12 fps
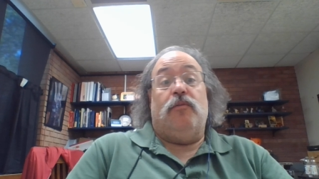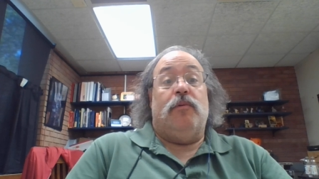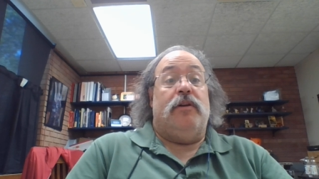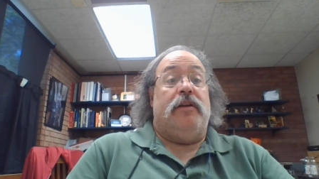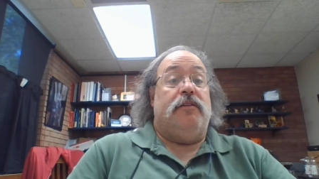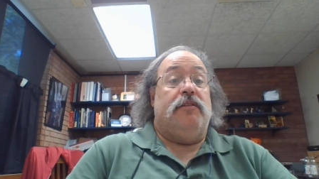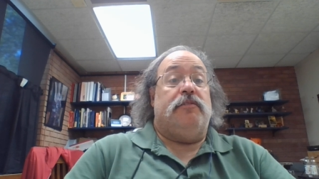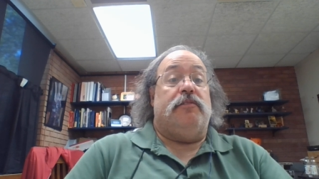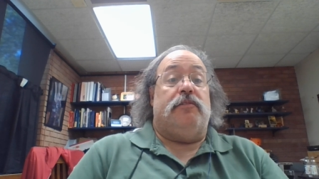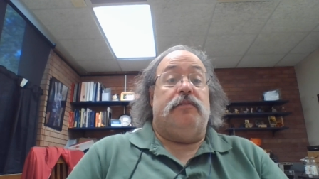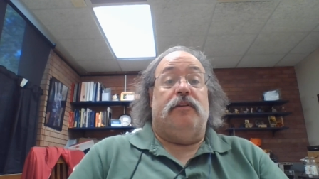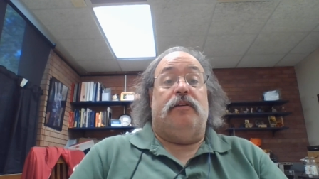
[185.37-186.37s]
don't want to hear the
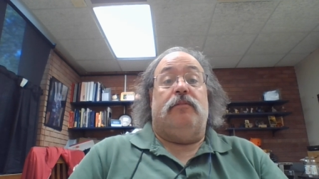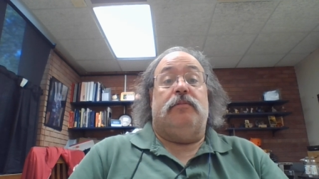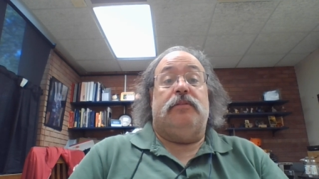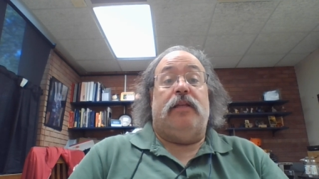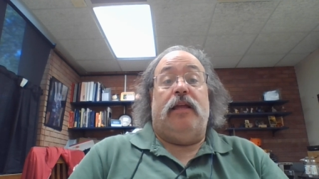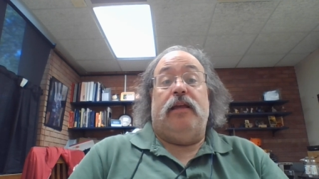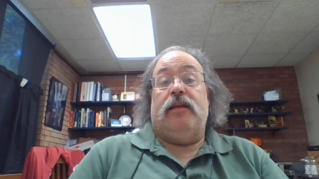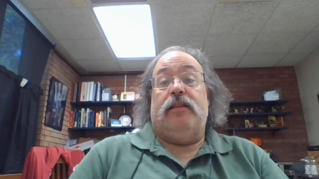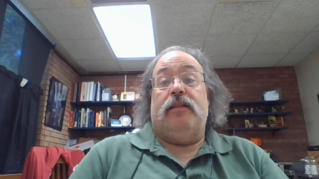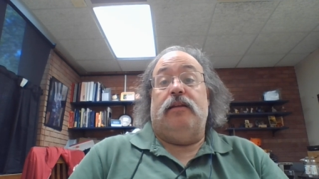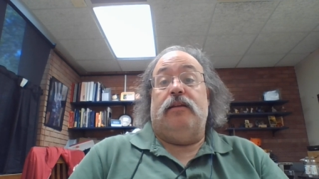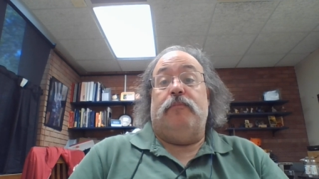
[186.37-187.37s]
truth. Staying
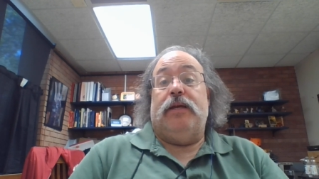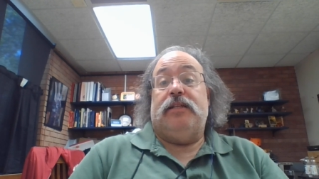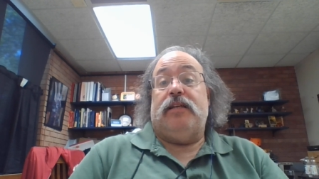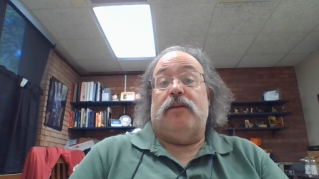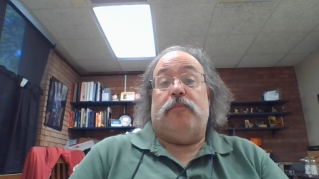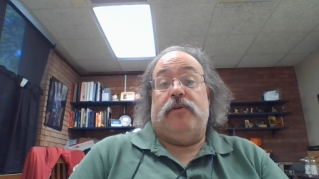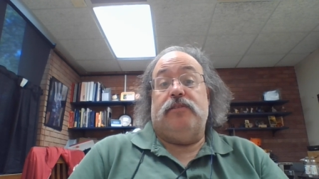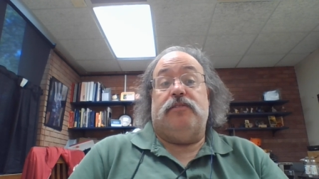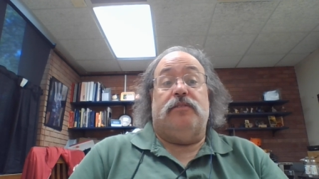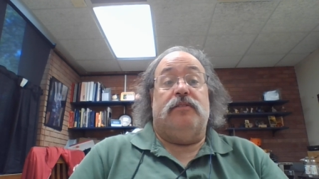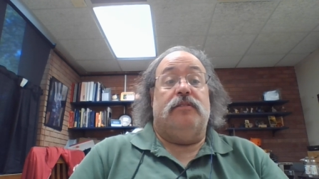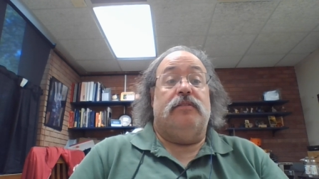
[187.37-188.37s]
in the big tech
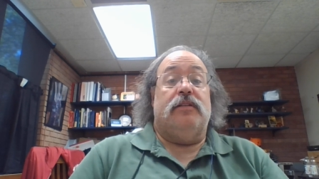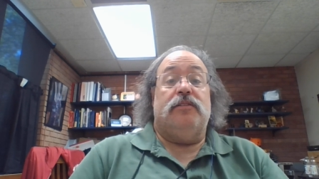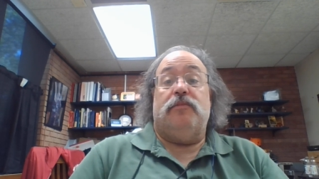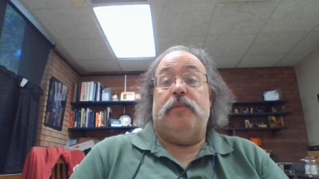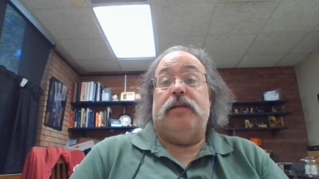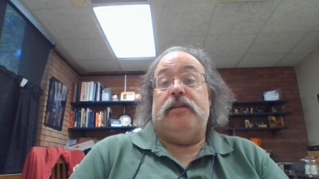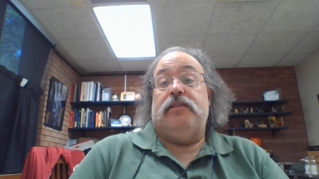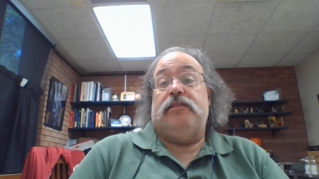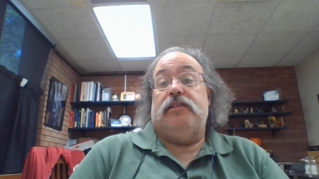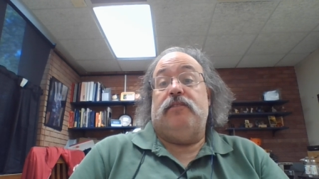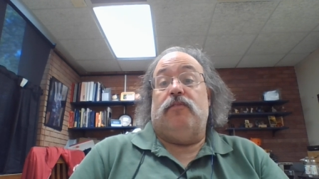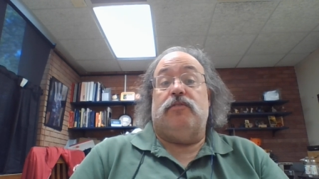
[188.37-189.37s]
prison tends to be
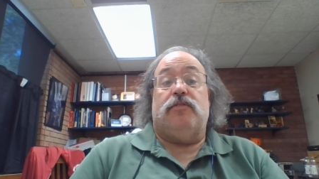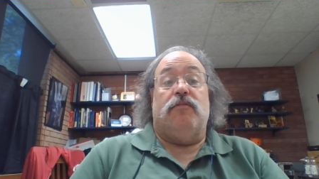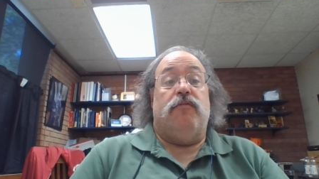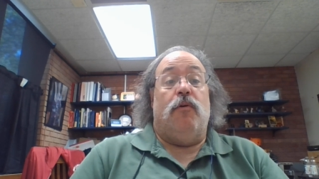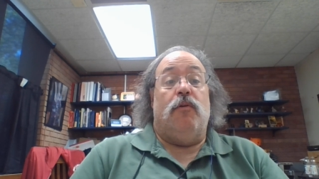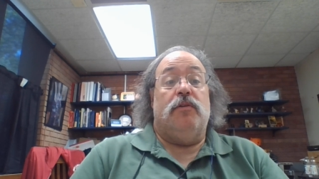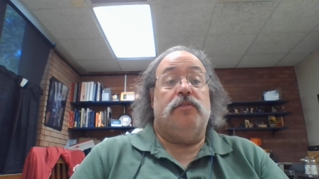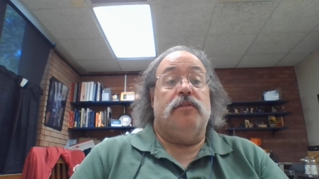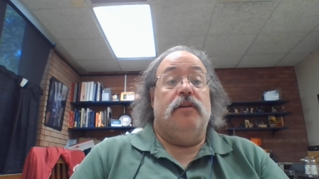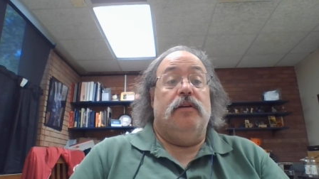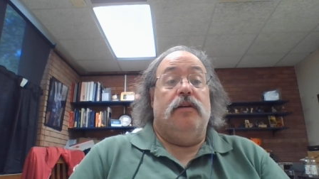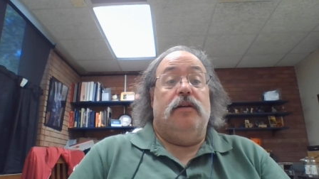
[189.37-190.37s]
easy for some folks
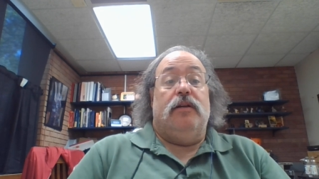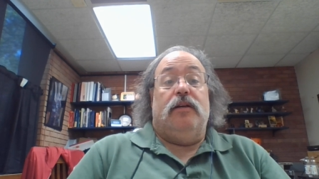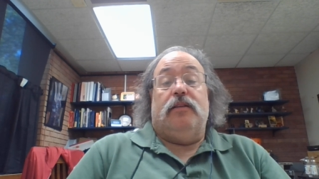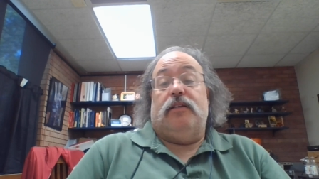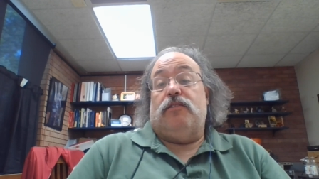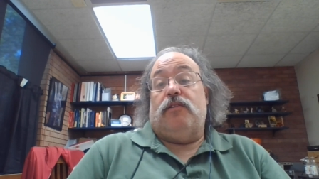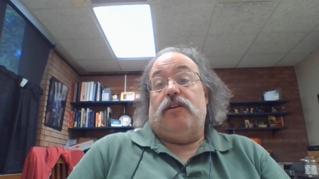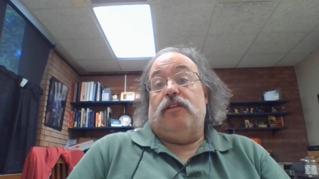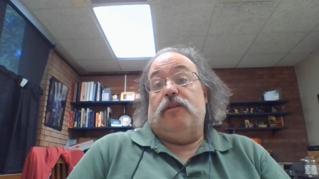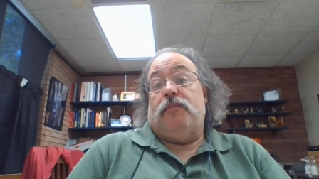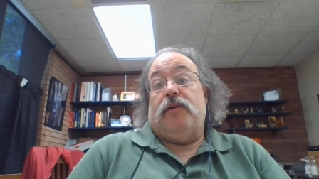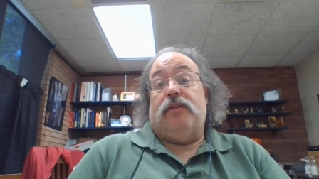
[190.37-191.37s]
than trying to
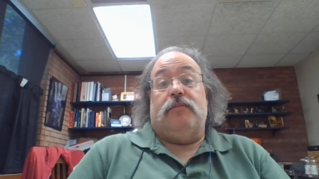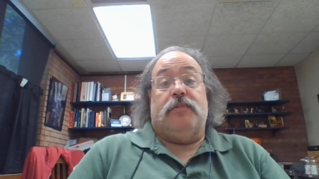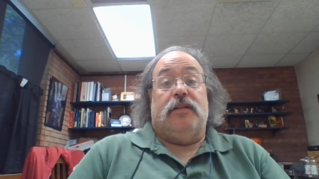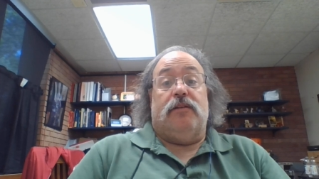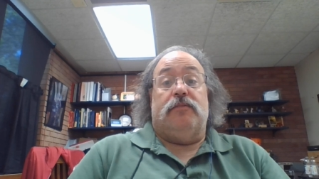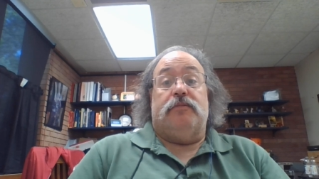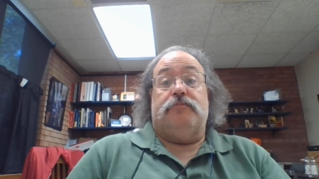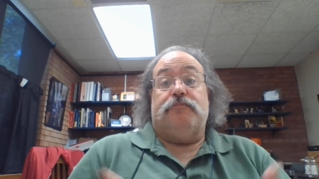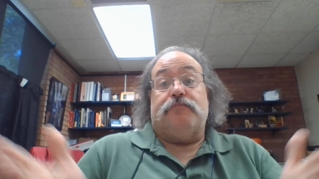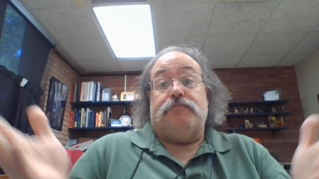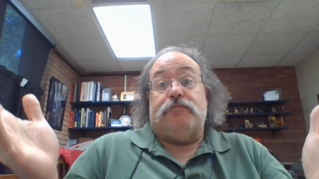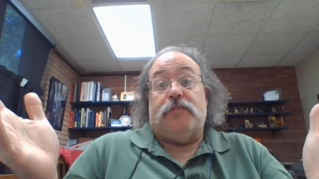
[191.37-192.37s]
liberate themselves.
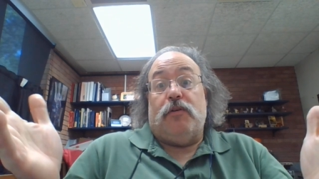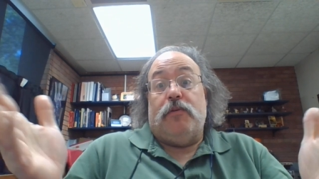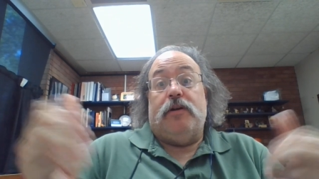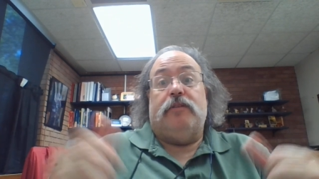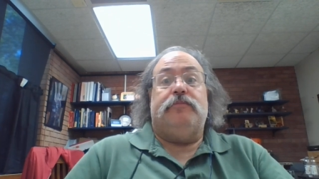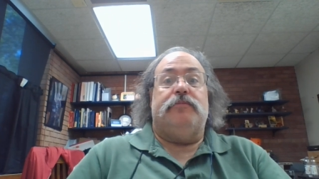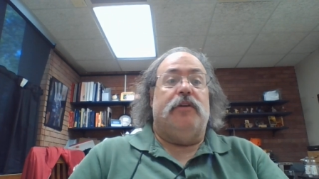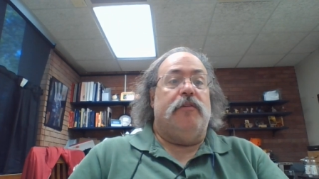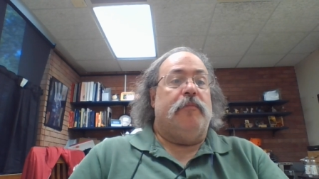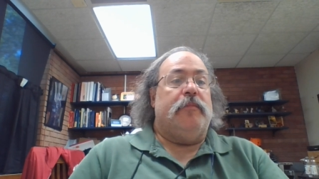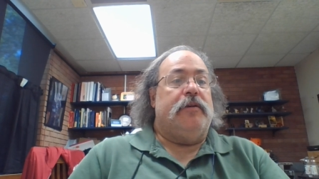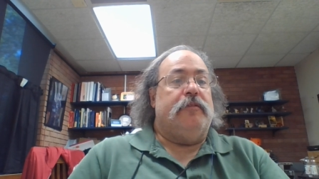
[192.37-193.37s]
Oh well, what do you
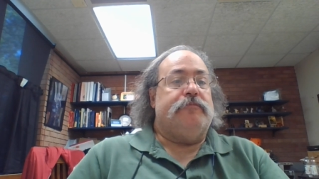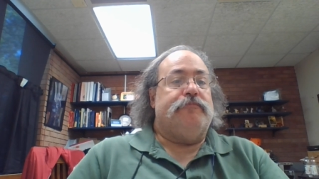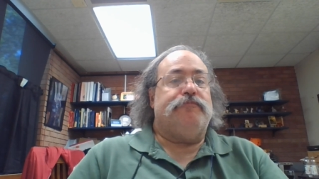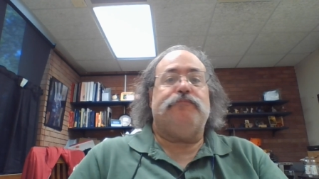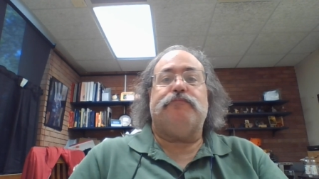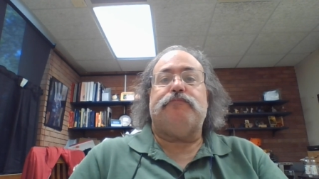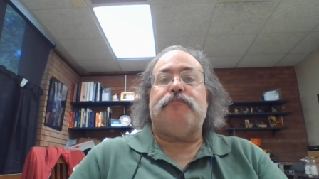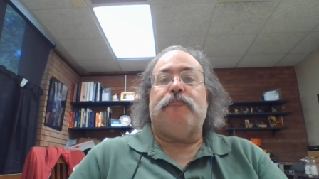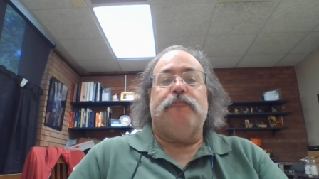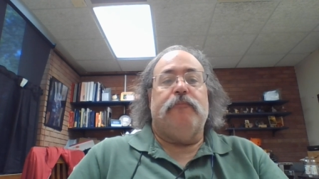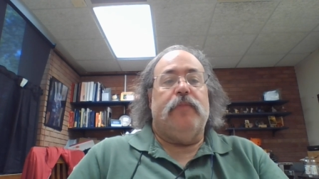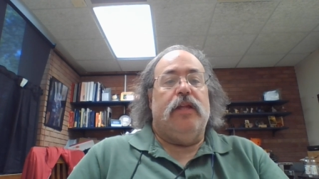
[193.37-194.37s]
want me to do?
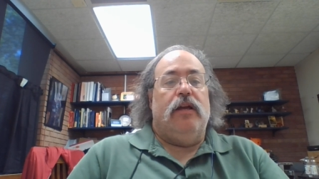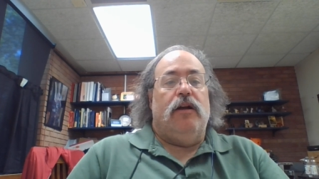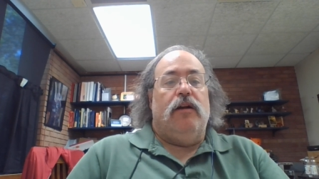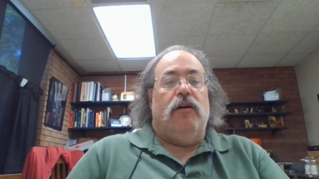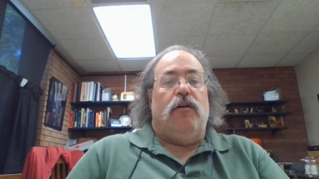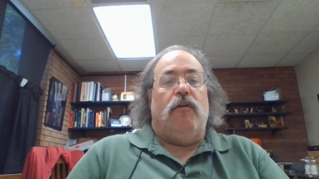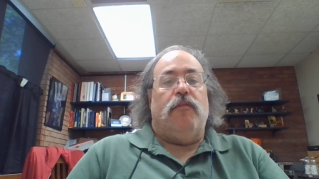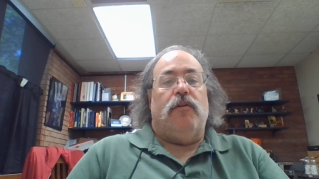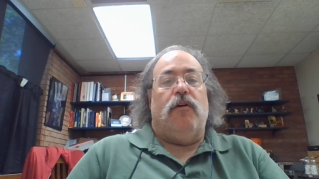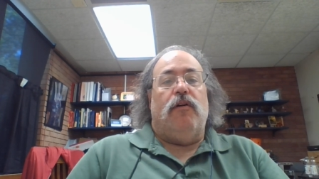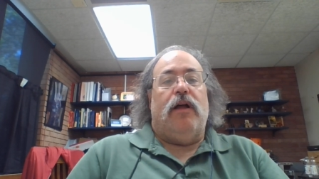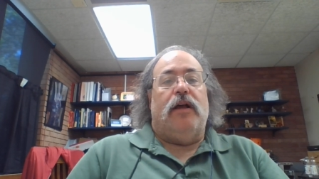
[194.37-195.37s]

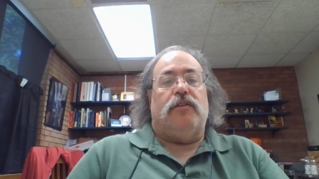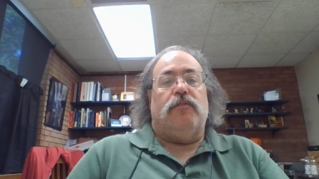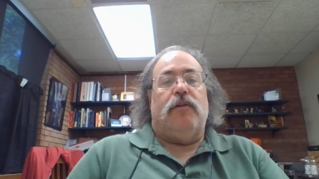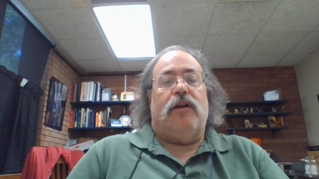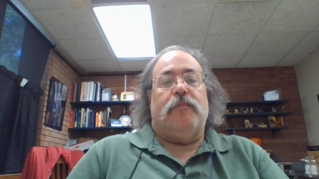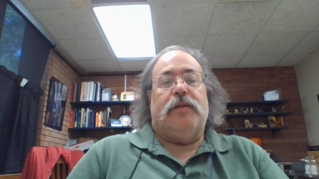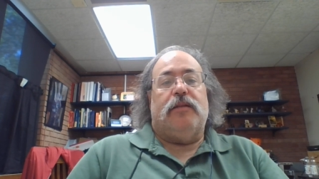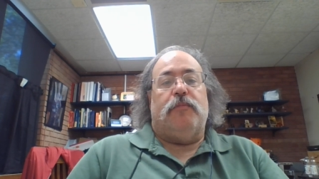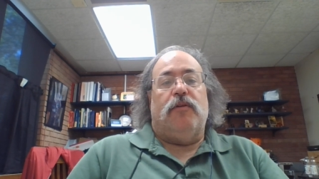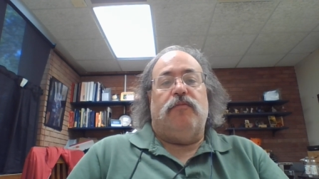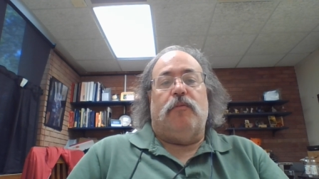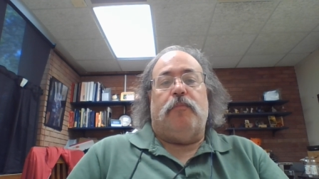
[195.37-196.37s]
Overall, I do recommend the
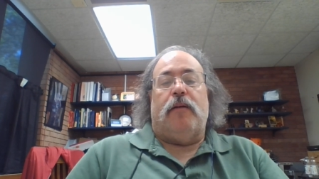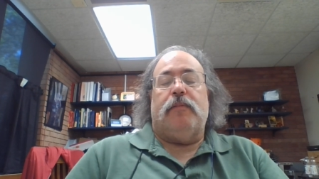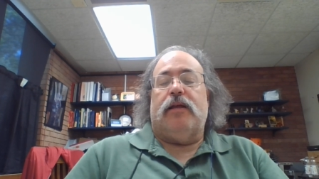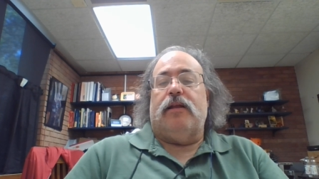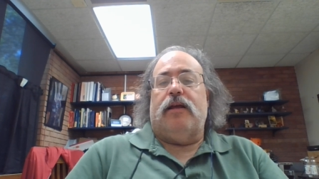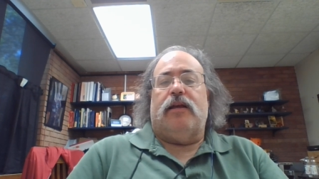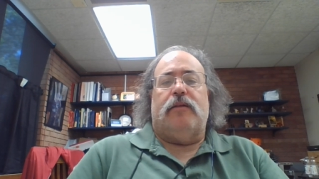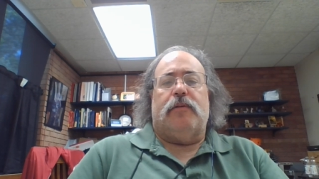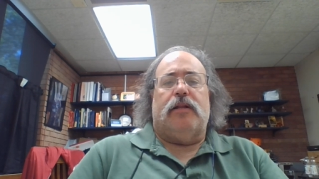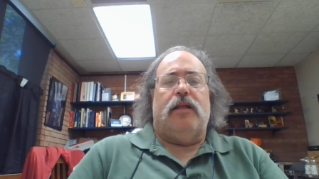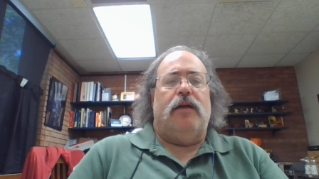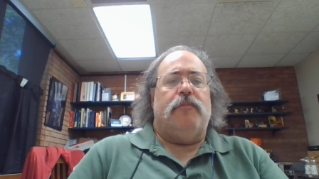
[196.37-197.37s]
book for public and
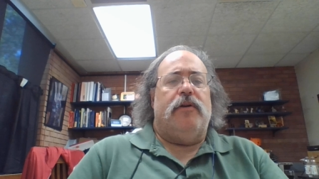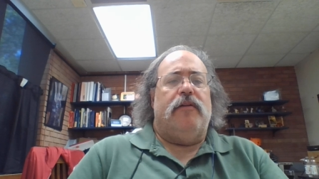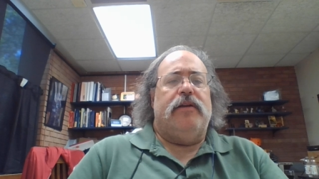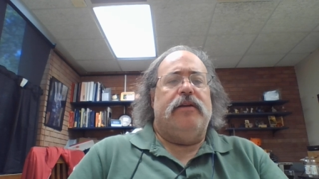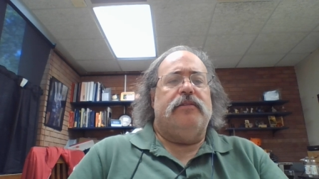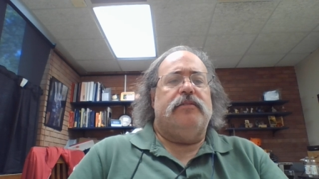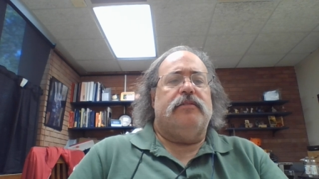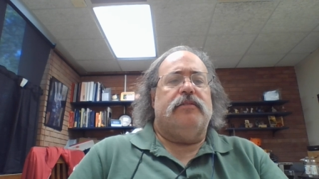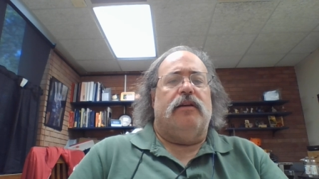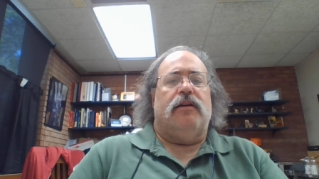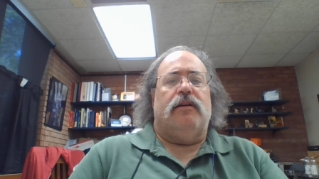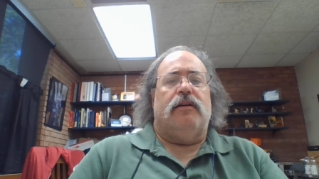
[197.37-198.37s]
academic libraries.